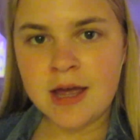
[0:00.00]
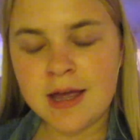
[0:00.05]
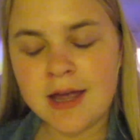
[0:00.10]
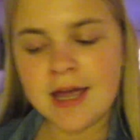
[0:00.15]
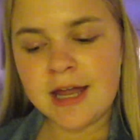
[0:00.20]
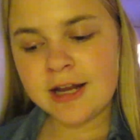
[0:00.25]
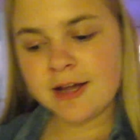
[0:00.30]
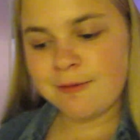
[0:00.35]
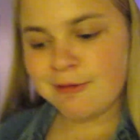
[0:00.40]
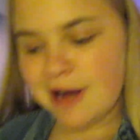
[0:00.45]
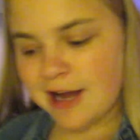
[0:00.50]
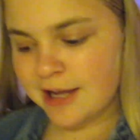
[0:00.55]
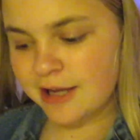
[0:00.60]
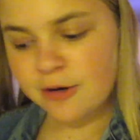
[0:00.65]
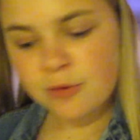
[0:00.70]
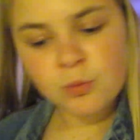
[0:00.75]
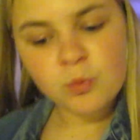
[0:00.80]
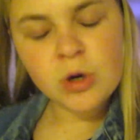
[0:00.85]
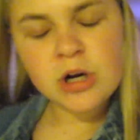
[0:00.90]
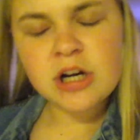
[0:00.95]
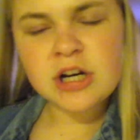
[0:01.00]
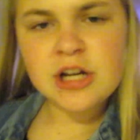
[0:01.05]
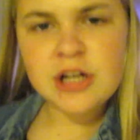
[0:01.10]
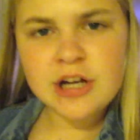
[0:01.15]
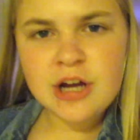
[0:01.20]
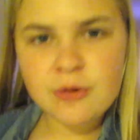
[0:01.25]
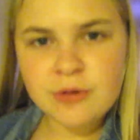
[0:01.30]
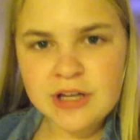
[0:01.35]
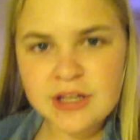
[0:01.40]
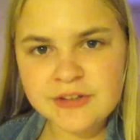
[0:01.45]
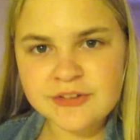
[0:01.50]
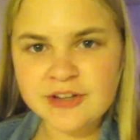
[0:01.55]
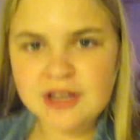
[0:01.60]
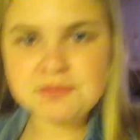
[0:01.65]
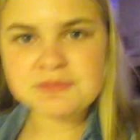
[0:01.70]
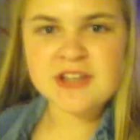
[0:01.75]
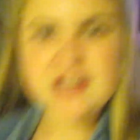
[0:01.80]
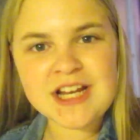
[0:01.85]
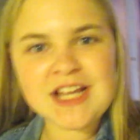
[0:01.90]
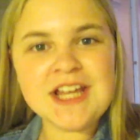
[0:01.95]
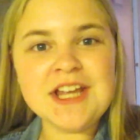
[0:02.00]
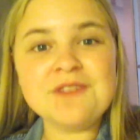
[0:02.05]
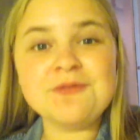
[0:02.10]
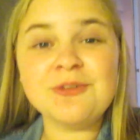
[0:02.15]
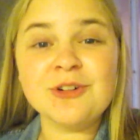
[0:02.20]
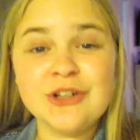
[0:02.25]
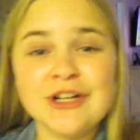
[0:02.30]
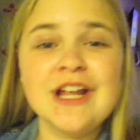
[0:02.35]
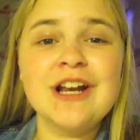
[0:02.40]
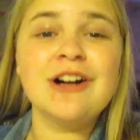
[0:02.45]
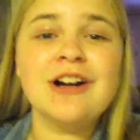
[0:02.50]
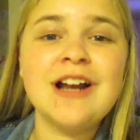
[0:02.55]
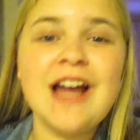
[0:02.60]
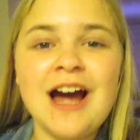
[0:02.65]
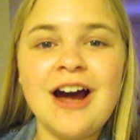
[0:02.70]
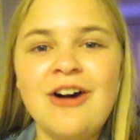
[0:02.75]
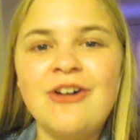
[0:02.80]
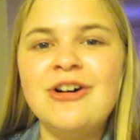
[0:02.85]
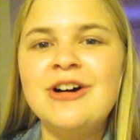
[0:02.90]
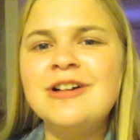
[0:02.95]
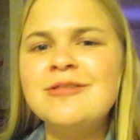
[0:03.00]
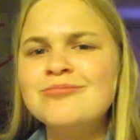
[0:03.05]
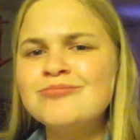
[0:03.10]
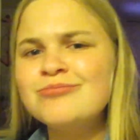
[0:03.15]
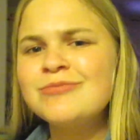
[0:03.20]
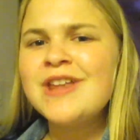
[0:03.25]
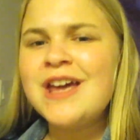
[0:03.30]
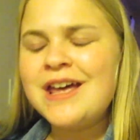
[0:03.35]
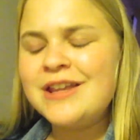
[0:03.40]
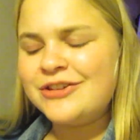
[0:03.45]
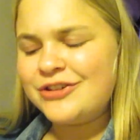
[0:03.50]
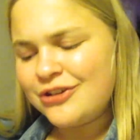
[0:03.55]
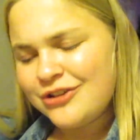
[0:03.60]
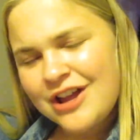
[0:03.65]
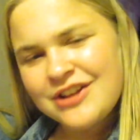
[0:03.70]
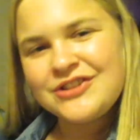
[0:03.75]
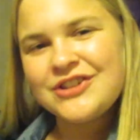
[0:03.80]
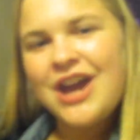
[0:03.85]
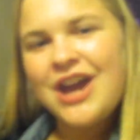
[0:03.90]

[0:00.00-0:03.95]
Anyway, we're gonna go get something to eat for dinner now. So let's